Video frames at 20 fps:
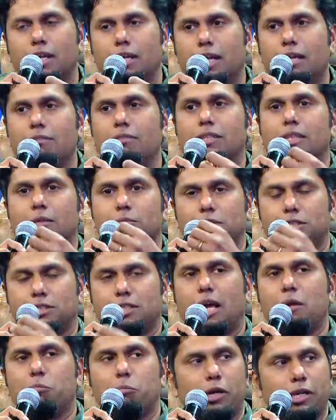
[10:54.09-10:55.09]
giving them
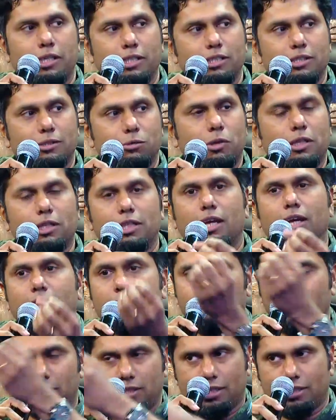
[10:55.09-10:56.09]
stipends when
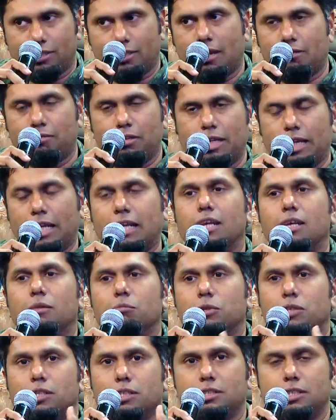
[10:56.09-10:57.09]
they're traveling,
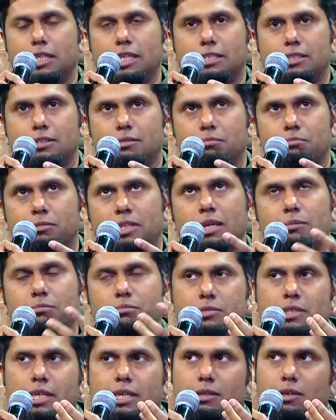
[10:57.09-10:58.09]
because it's
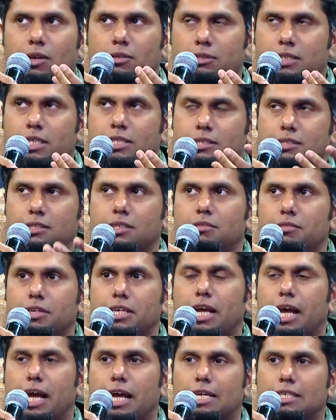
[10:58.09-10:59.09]
they're
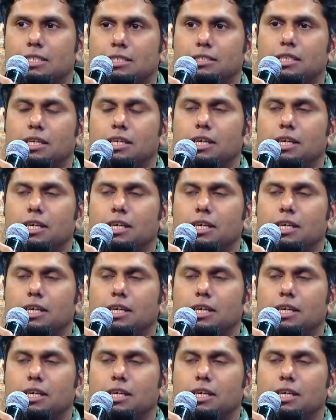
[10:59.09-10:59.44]
serving as